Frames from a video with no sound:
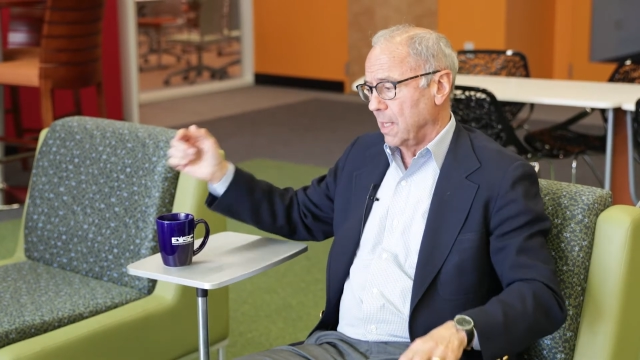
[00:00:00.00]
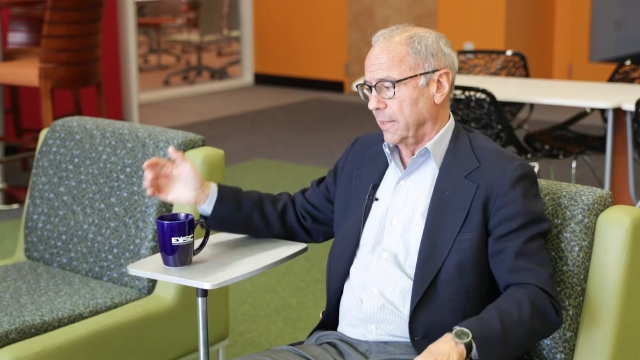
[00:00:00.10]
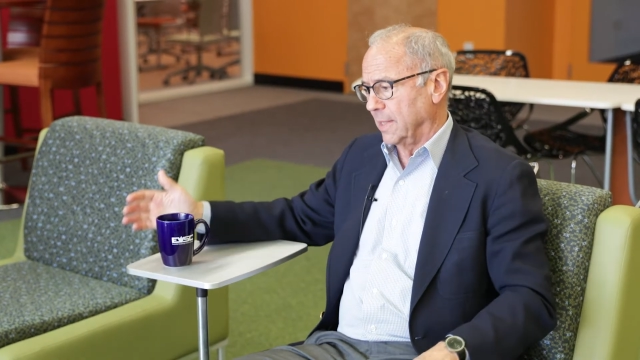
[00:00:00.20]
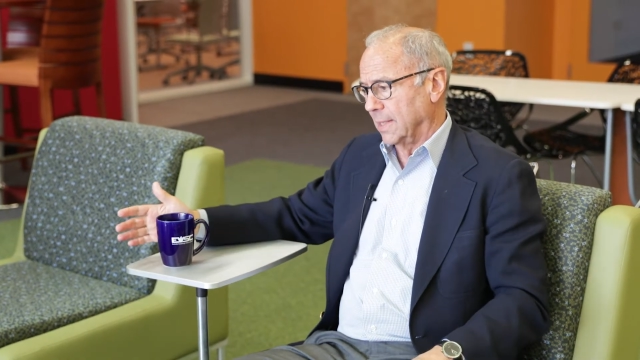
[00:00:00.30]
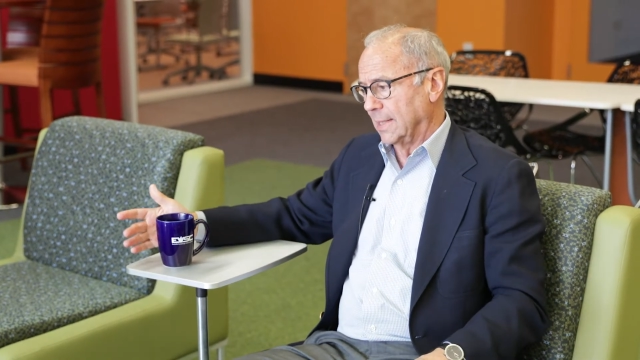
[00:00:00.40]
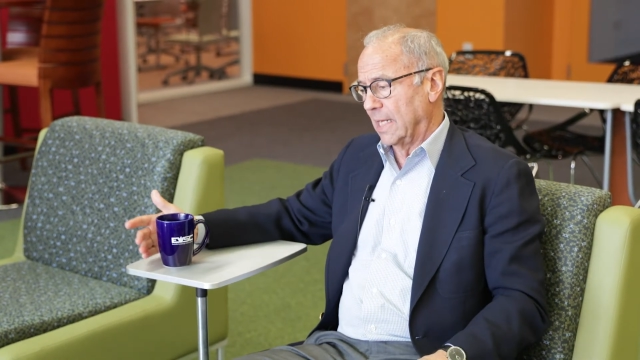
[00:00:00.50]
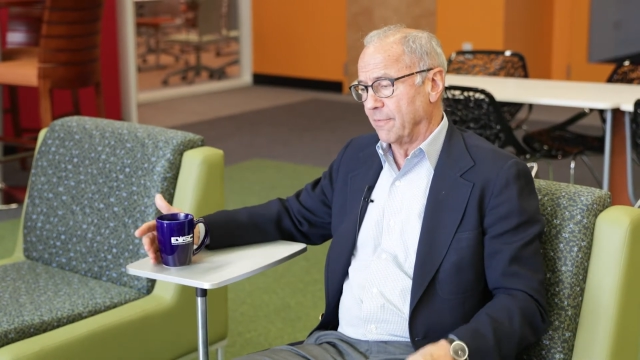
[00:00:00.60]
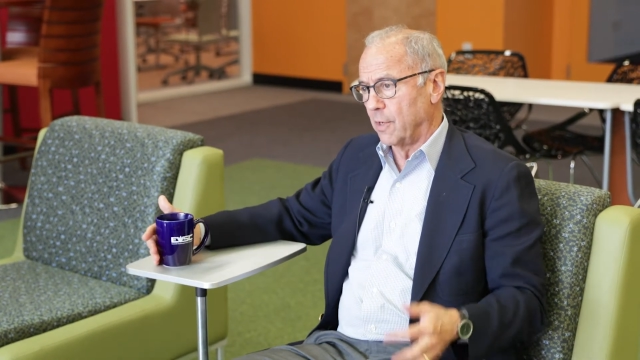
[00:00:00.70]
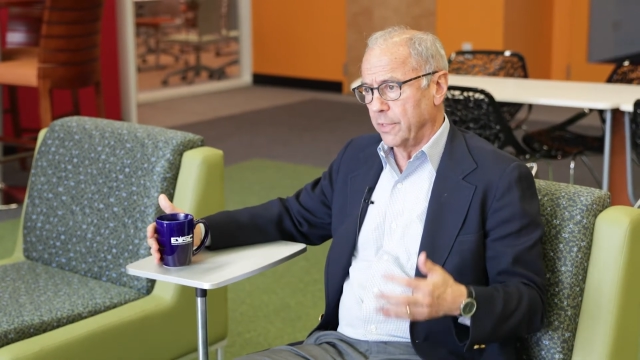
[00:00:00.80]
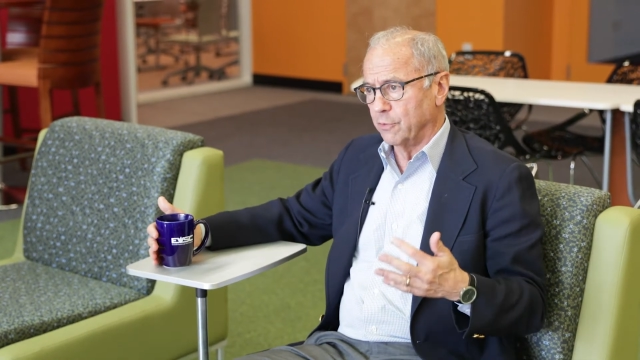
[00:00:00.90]
And then a lot
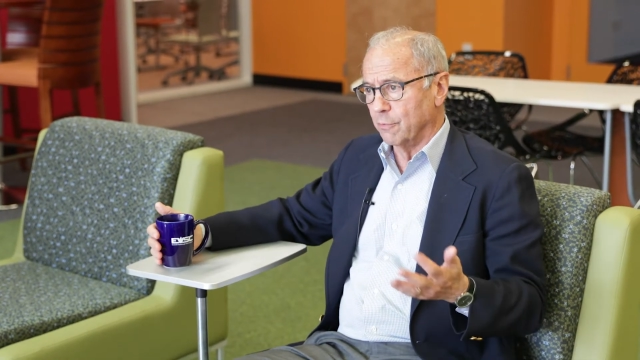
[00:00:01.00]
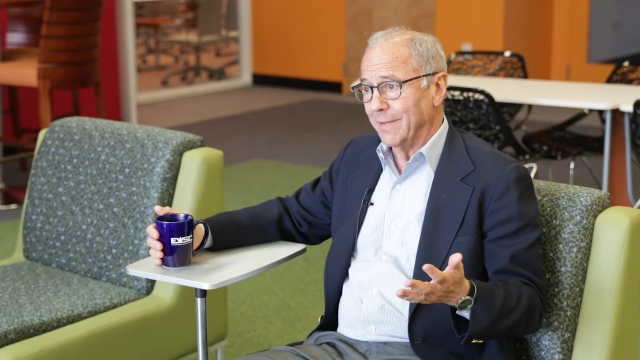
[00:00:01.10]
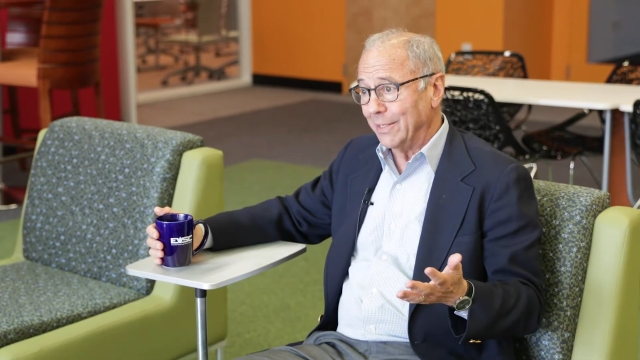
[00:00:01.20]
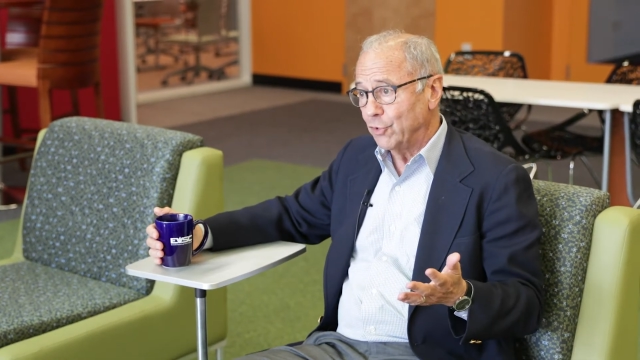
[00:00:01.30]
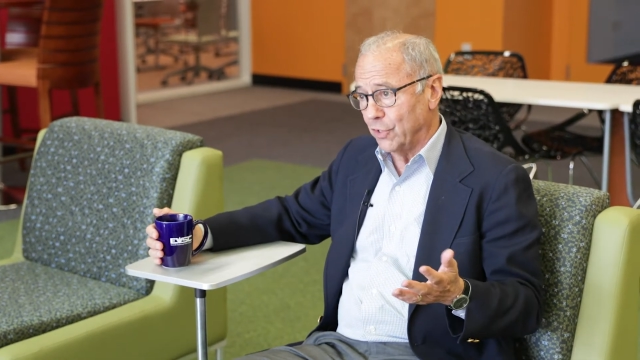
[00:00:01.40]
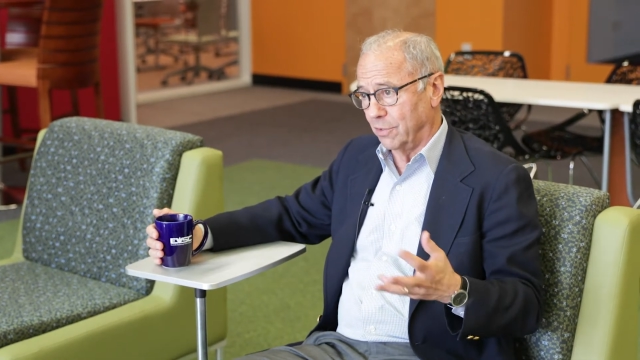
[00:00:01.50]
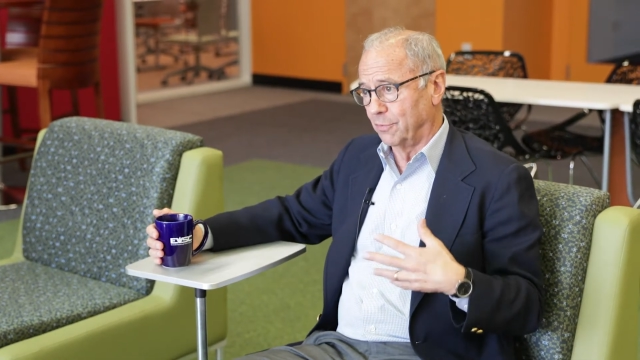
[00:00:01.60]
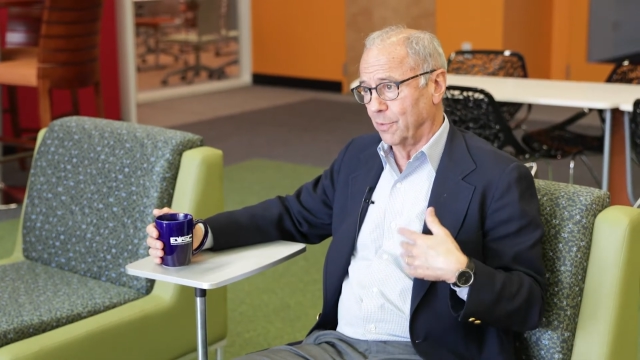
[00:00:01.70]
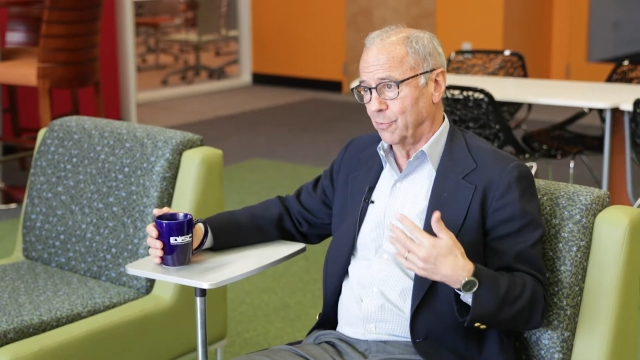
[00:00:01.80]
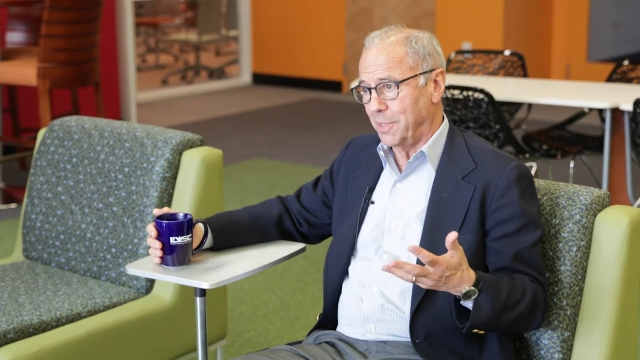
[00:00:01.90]
of our
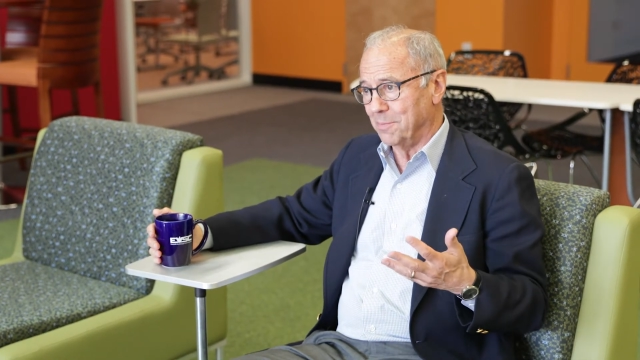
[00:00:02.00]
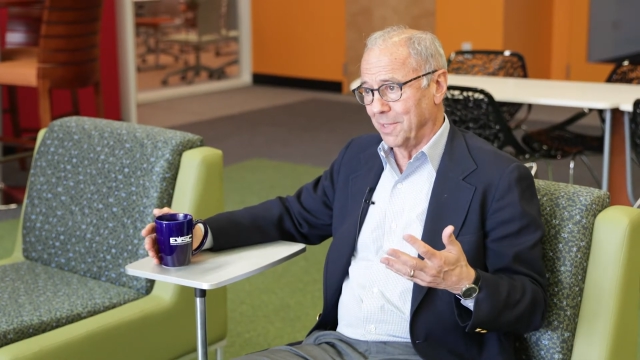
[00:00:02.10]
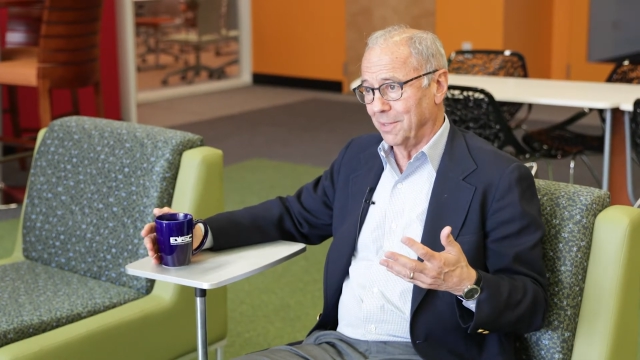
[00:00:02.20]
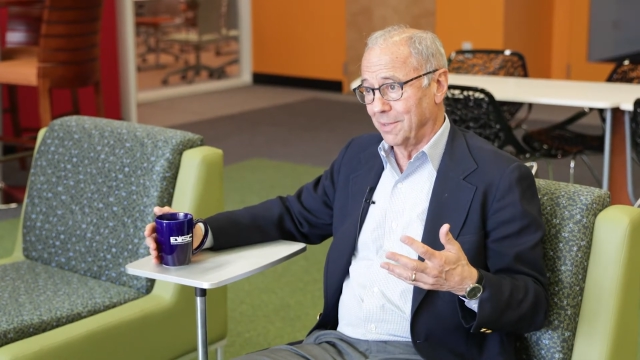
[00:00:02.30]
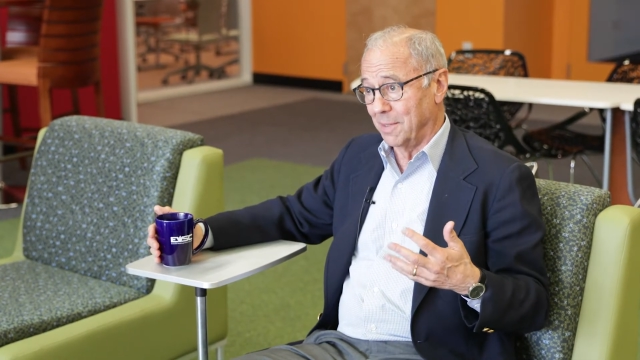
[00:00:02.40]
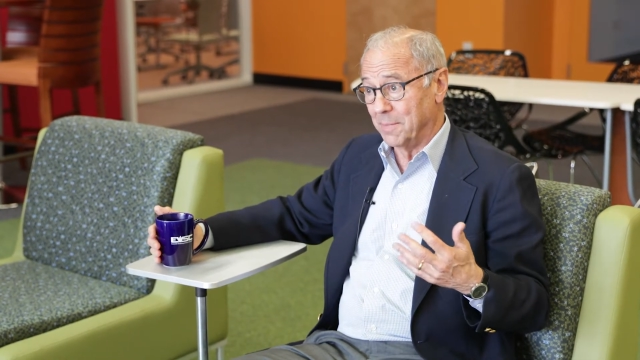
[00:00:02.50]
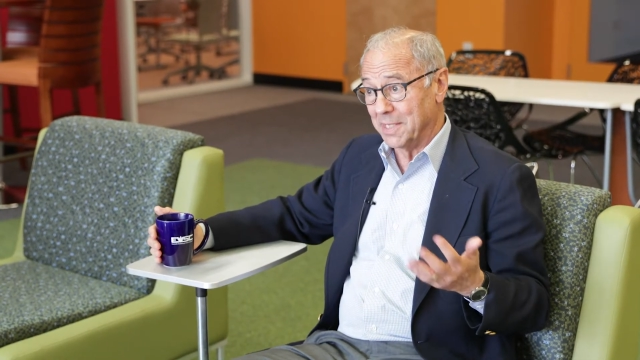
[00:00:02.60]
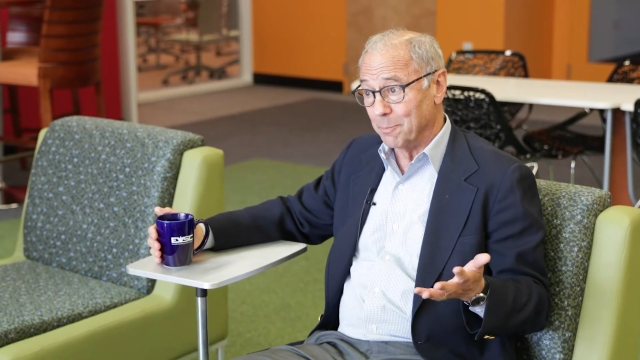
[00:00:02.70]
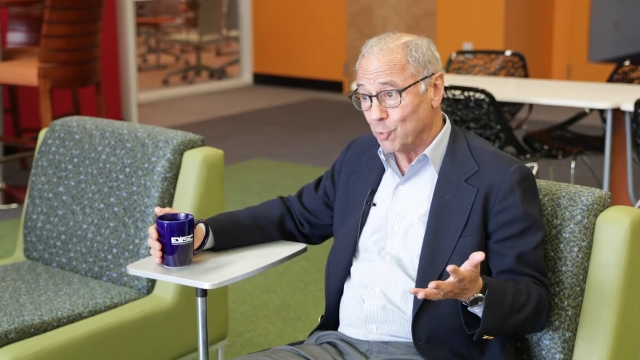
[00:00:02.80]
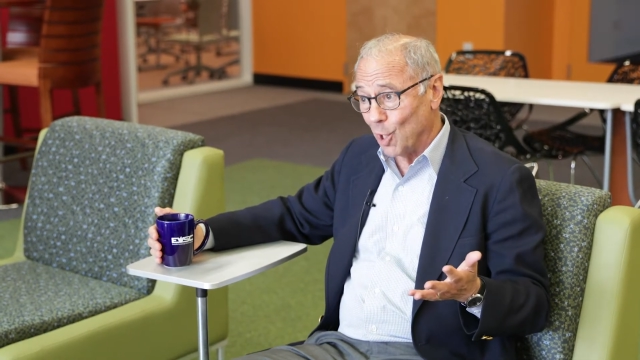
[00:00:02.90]
interventions for treatment then
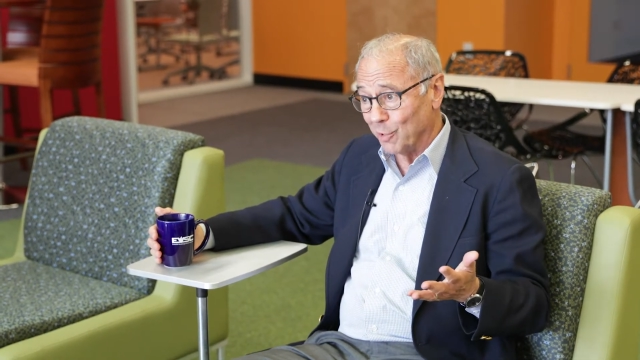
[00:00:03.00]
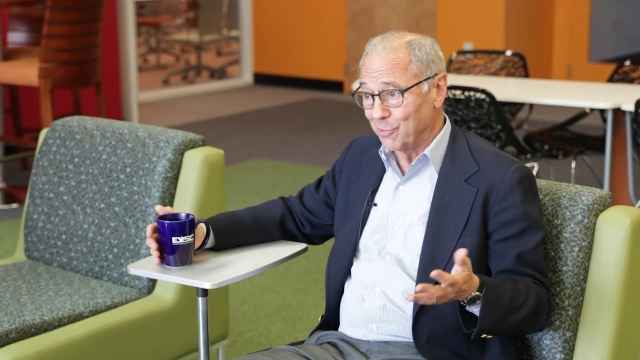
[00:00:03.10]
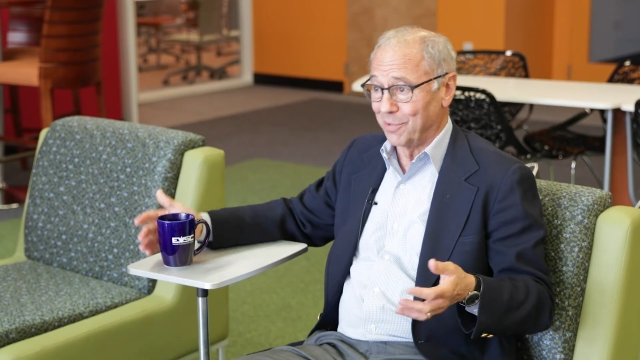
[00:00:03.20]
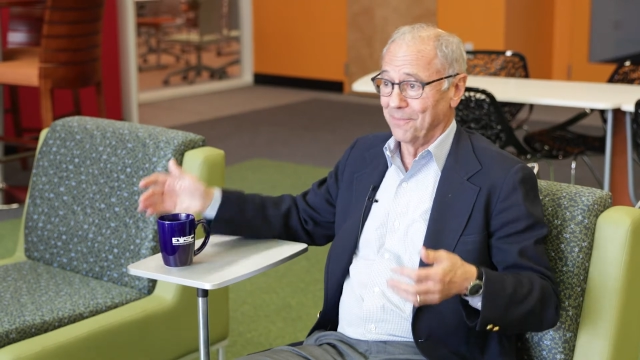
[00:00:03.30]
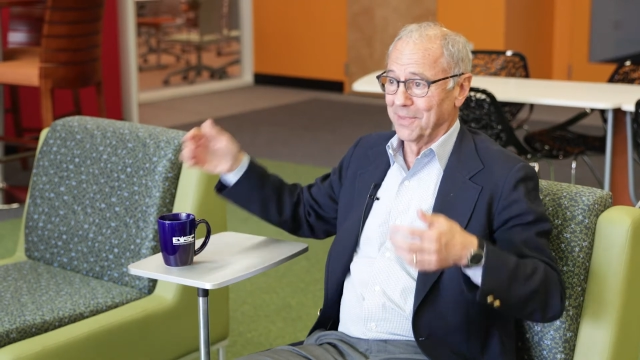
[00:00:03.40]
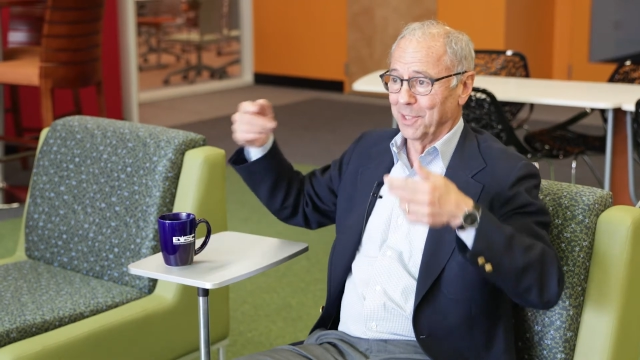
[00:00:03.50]
become drugs